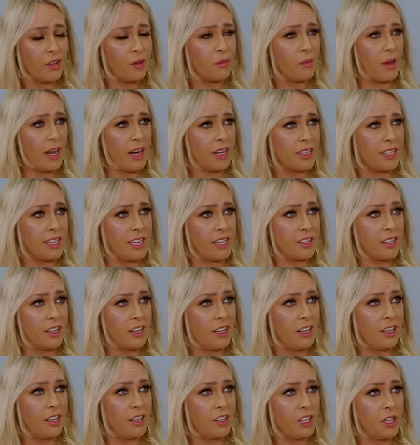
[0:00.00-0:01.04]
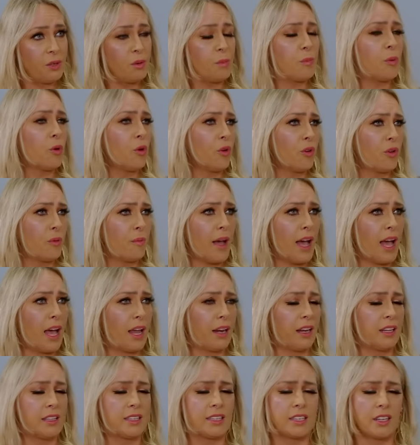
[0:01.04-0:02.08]
where it says you were born a
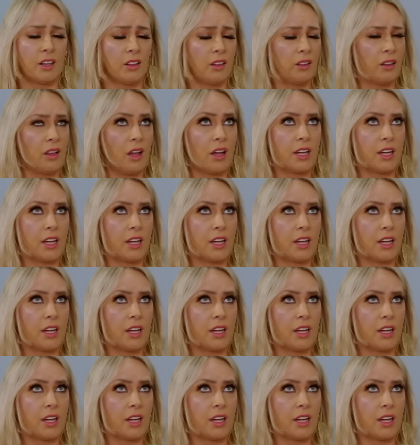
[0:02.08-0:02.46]
man and still